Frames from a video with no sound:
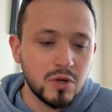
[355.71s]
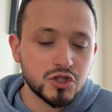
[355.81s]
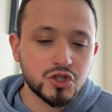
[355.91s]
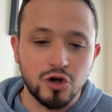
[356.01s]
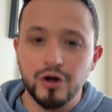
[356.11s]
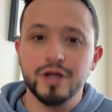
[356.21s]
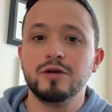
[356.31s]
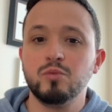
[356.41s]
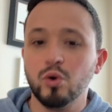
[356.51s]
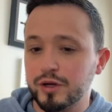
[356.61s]

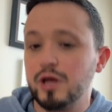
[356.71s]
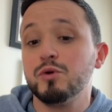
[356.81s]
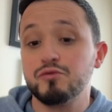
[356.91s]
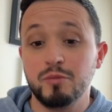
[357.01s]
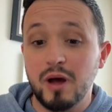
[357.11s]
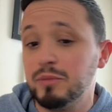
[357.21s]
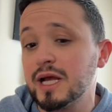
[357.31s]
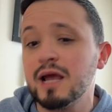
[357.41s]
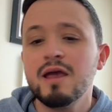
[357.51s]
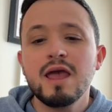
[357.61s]
started working with Republic.